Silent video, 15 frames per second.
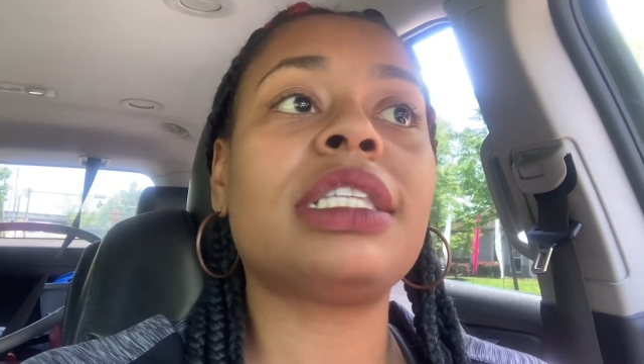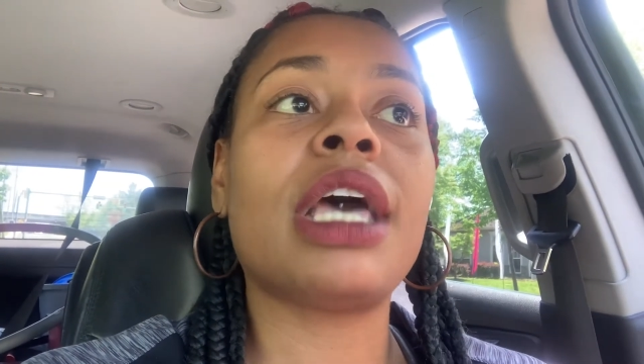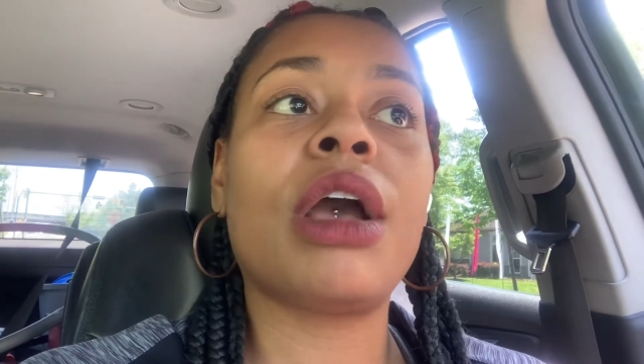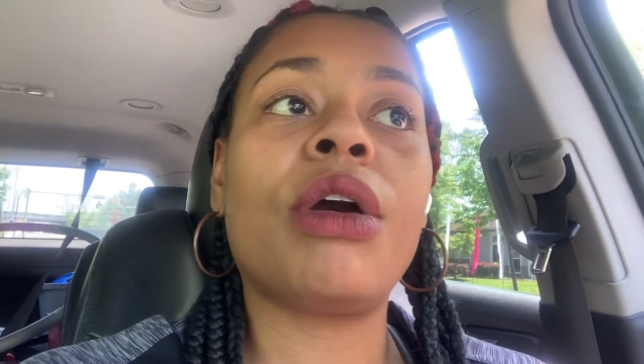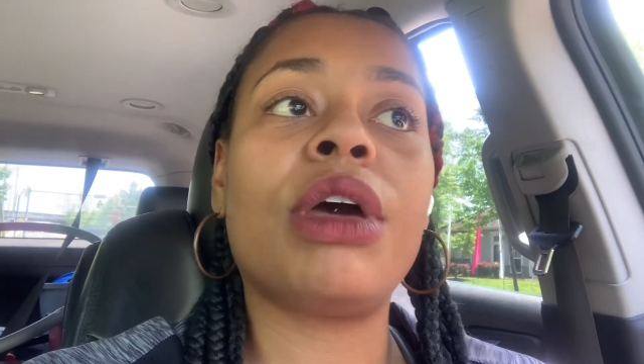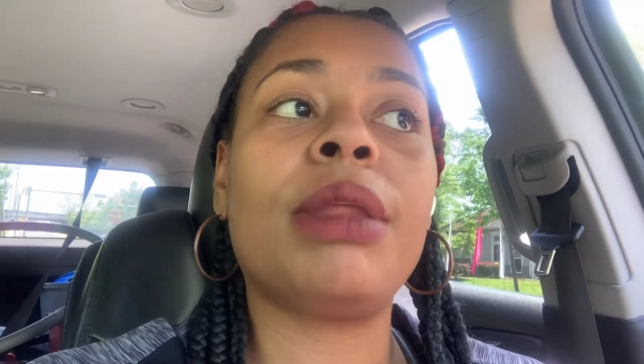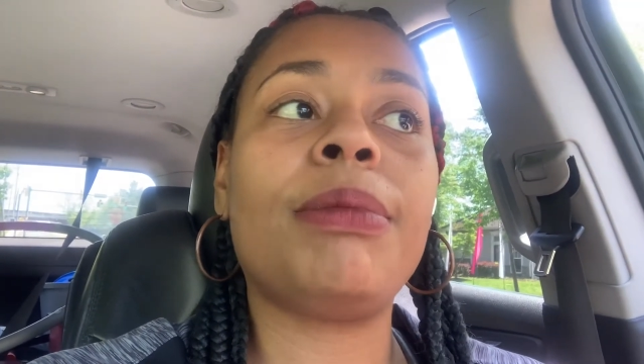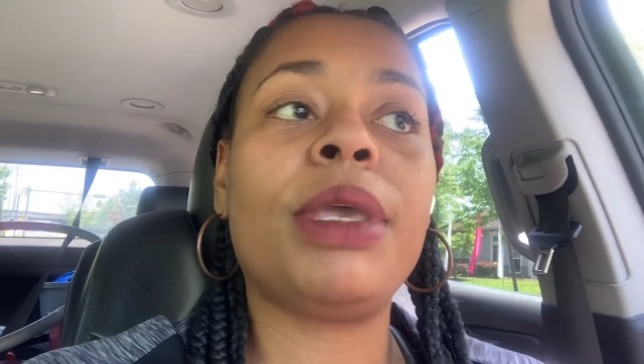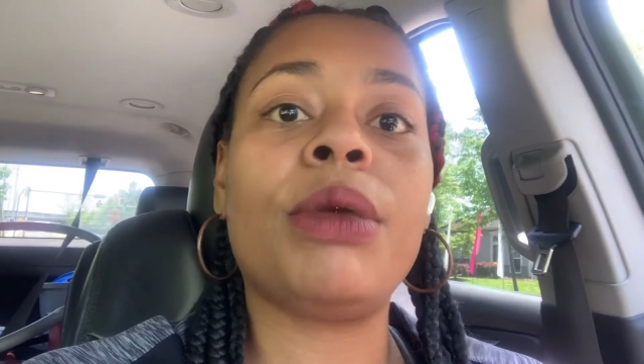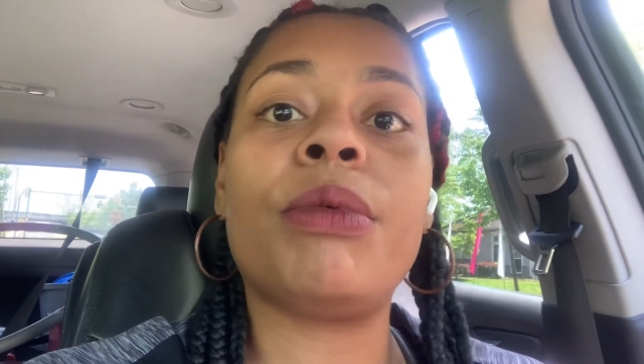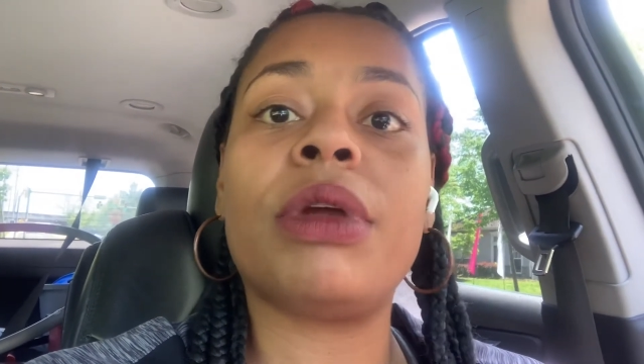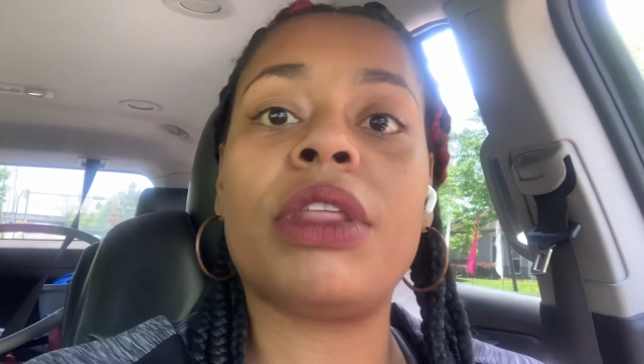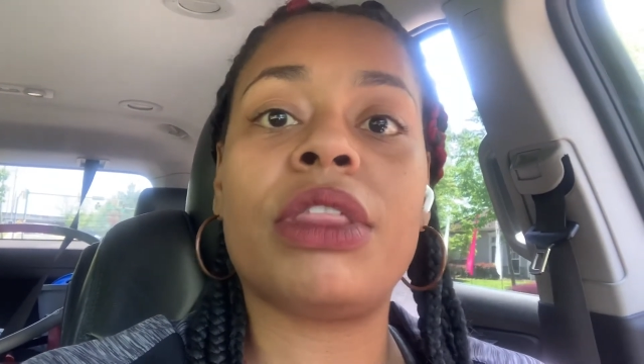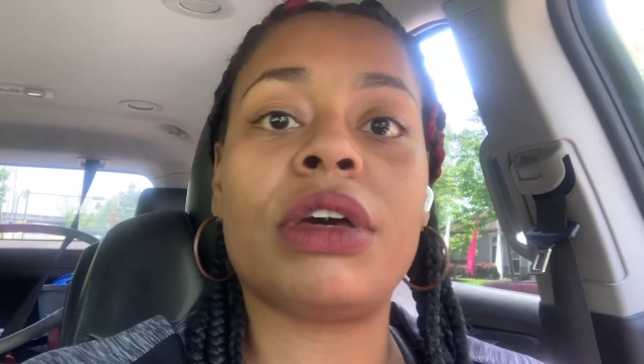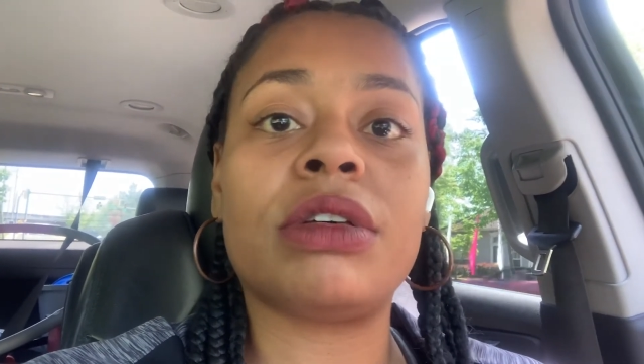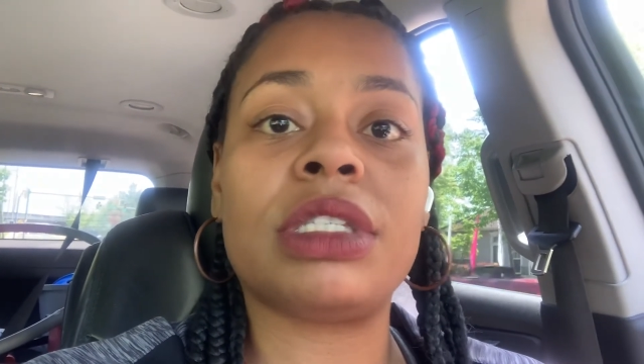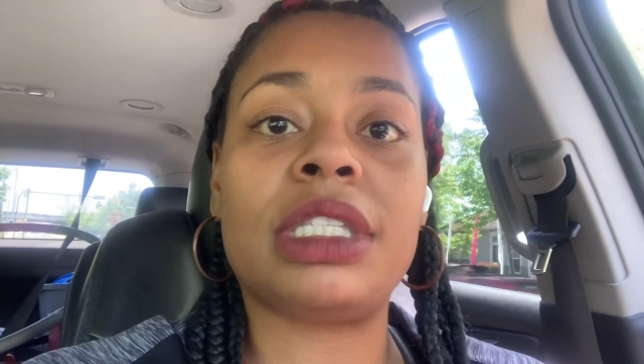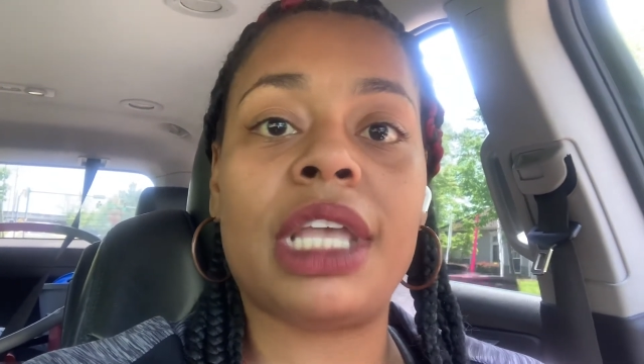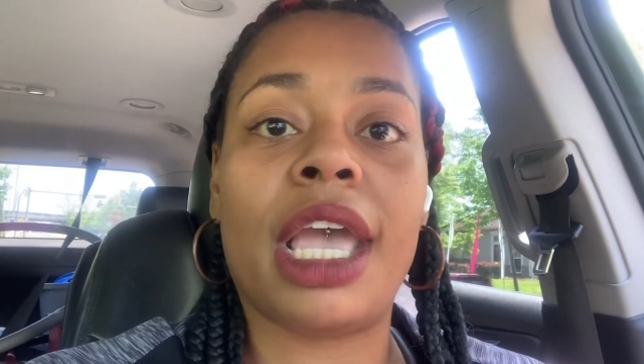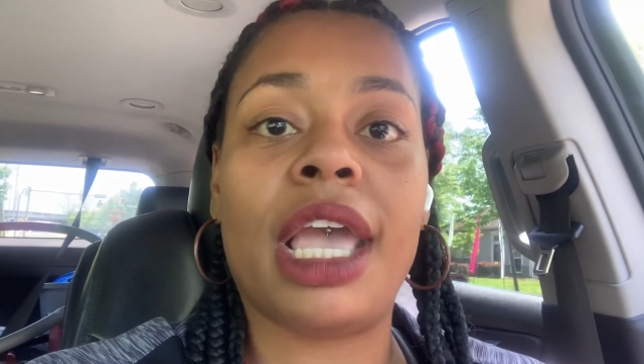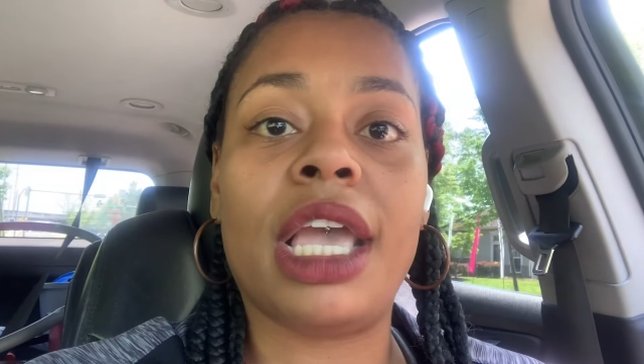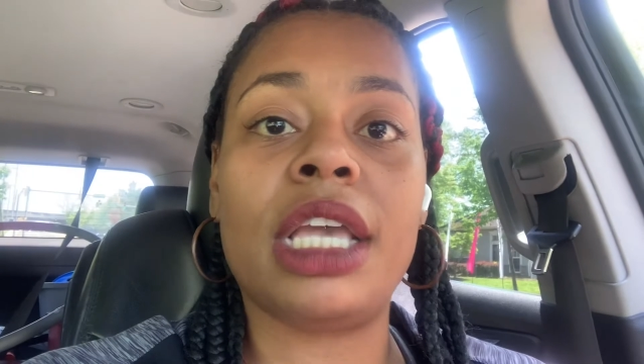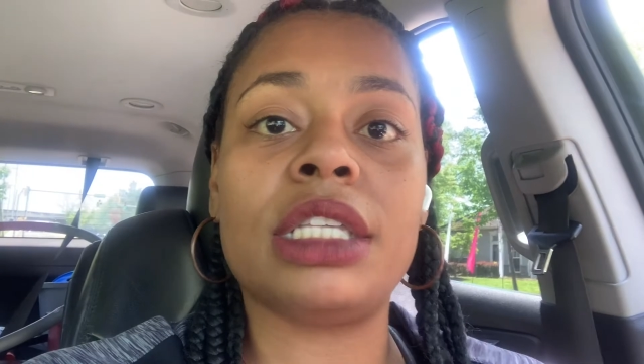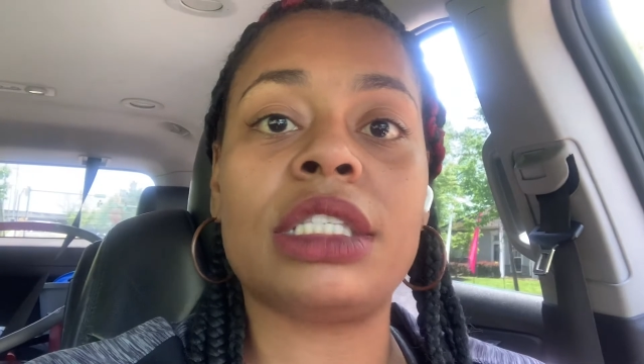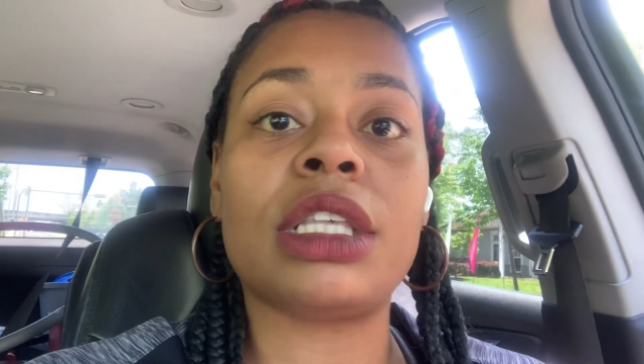not going to be one of those days.